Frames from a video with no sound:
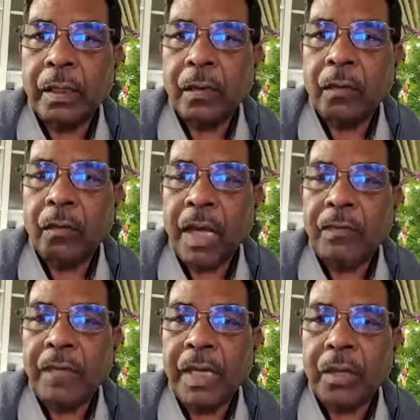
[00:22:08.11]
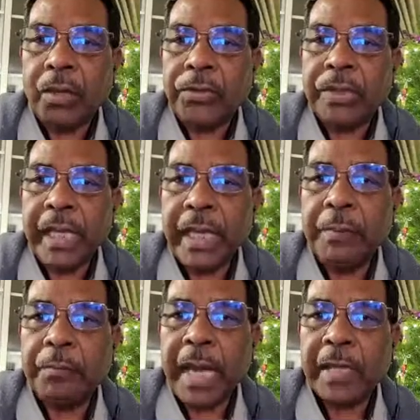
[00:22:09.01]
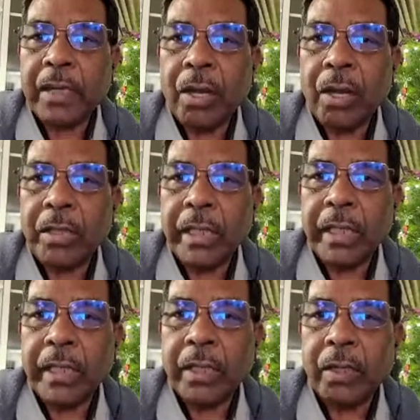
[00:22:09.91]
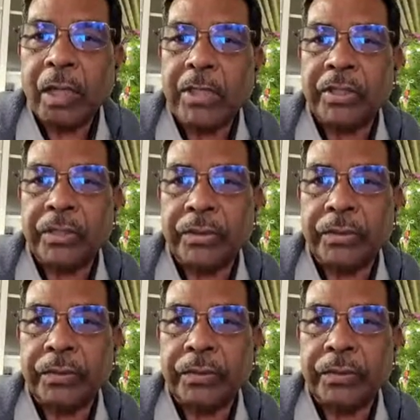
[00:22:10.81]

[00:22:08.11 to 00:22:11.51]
what will cause the impact on the colleges.